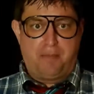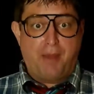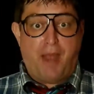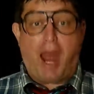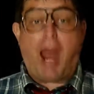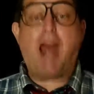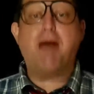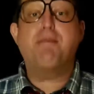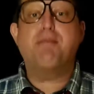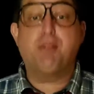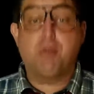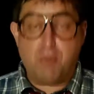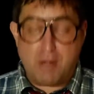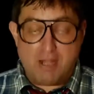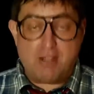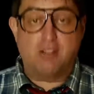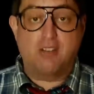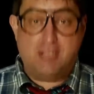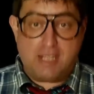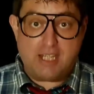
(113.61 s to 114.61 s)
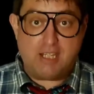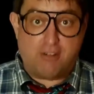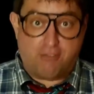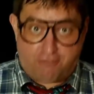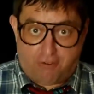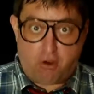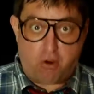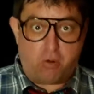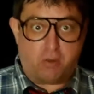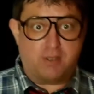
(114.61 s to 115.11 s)
I'm the real deal,
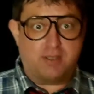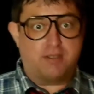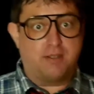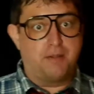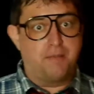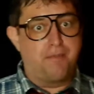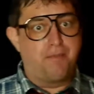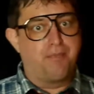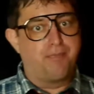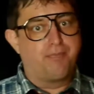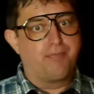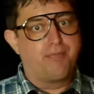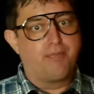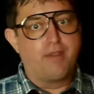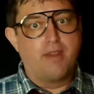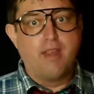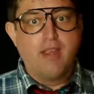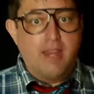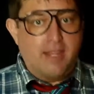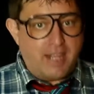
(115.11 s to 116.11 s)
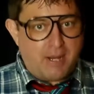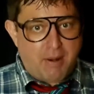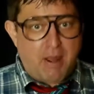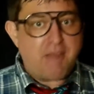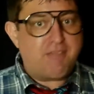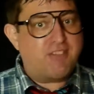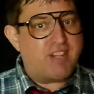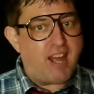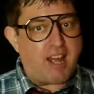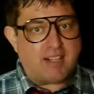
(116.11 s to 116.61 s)
folks. Now, I've
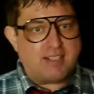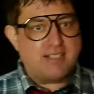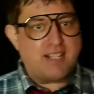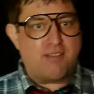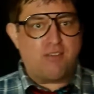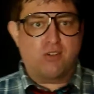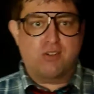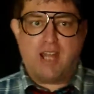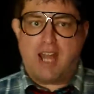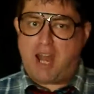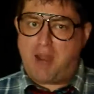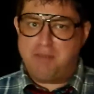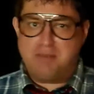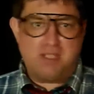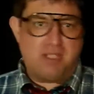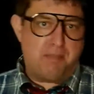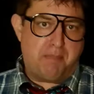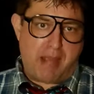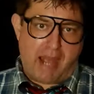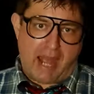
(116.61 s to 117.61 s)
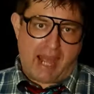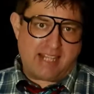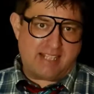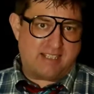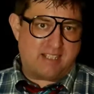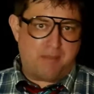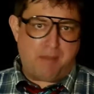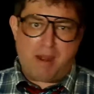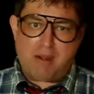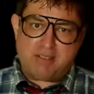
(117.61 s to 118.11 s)
talked several times in the past
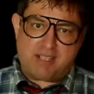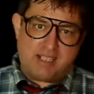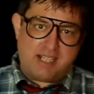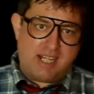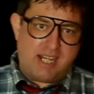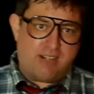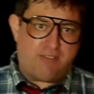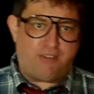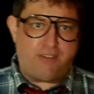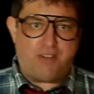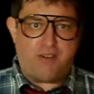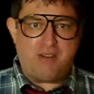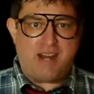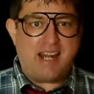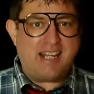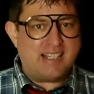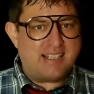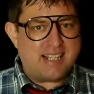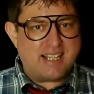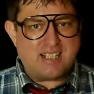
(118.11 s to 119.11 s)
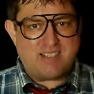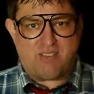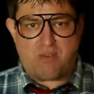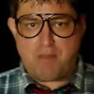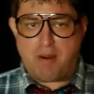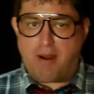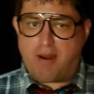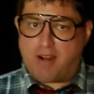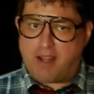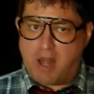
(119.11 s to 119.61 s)
about the need for the United States of
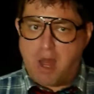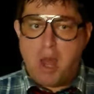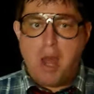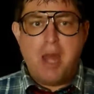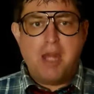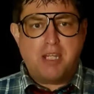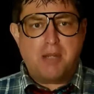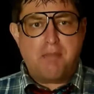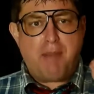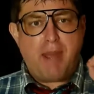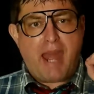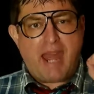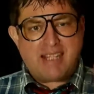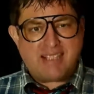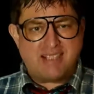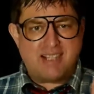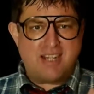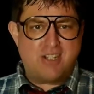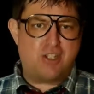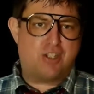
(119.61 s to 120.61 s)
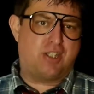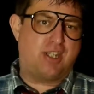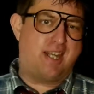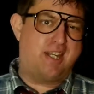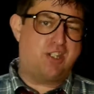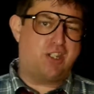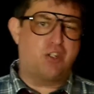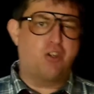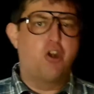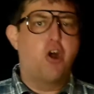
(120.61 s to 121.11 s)
America to pass
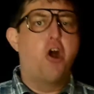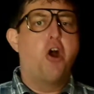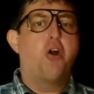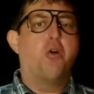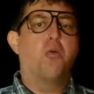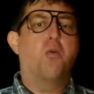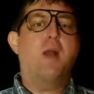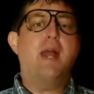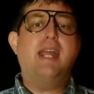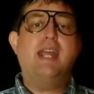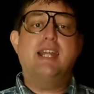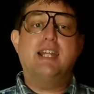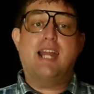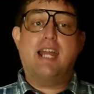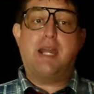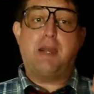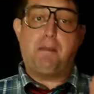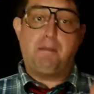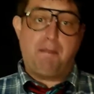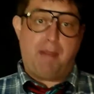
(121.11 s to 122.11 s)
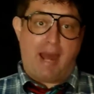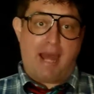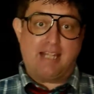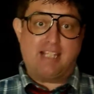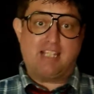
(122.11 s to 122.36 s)
legislation regulating bots,